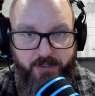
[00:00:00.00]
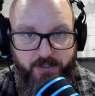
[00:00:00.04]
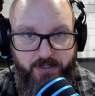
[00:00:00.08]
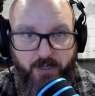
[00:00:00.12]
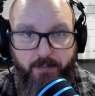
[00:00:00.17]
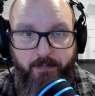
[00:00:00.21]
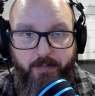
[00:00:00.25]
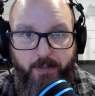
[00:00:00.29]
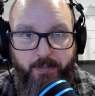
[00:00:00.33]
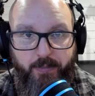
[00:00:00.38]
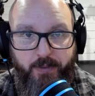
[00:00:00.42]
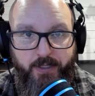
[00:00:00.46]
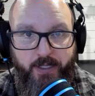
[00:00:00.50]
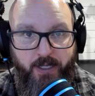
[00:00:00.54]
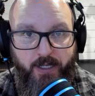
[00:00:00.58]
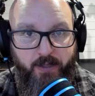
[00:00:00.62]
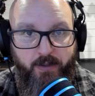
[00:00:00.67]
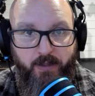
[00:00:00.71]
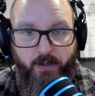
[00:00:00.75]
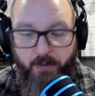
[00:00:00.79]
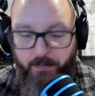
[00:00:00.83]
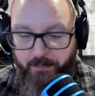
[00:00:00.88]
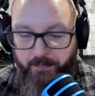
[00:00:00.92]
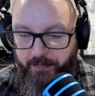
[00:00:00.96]
some people did.
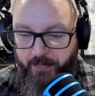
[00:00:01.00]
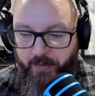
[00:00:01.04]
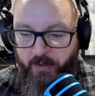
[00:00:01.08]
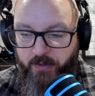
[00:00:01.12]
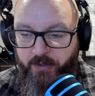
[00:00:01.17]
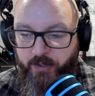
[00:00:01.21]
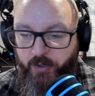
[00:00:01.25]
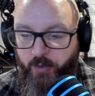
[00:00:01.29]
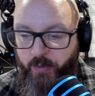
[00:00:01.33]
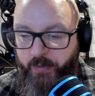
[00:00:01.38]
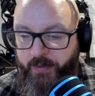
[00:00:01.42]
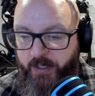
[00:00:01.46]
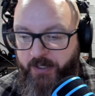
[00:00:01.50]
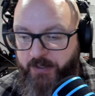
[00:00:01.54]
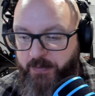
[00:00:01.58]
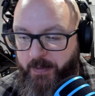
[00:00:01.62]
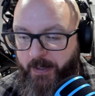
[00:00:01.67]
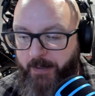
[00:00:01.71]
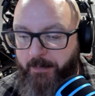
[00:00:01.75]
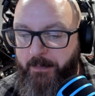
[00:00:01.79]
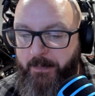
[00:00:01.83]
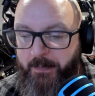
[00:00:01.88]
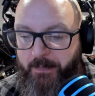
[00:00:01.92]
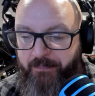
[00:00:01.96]
They're doing this,
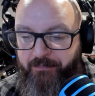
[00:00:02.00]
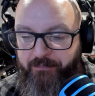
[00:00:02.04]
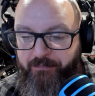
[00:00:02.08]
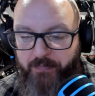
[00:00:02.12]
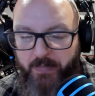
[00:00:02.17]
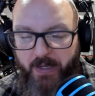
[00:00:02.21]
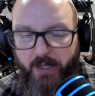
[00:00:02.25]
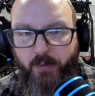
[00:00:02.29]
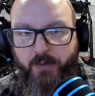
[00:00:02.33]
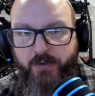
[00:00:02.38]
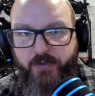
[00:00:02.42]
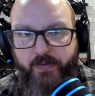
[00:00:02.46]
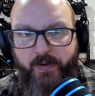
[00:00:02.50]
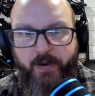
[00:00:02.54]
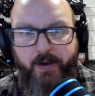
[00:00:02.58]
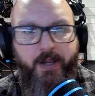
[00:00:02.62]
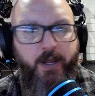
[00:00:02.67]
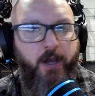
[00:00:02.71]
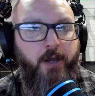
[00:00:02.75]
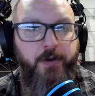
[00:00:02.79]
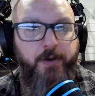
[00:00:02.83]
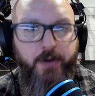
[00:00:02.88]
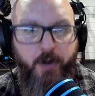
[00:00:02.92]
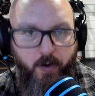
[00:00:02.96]
but it was very
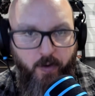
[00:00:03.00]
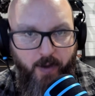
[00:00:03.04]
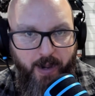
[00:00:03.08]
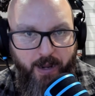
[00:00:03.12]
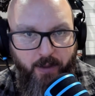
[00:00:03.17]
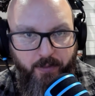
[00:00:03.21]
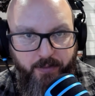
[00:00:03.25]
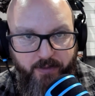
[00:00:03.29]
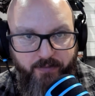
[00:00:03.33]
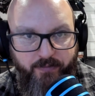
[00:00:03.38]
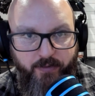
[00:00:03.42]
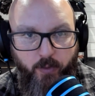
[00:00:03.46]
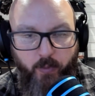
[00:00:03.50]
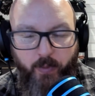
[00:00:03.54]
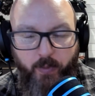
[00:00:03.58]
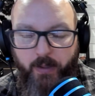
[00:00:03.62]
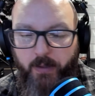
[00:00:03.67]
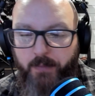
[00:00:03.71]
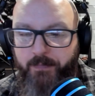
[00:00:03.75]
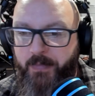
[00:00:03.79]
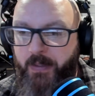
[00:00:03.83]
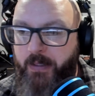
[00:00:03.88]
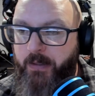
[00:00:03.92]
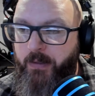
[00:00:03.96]
underground, if you will.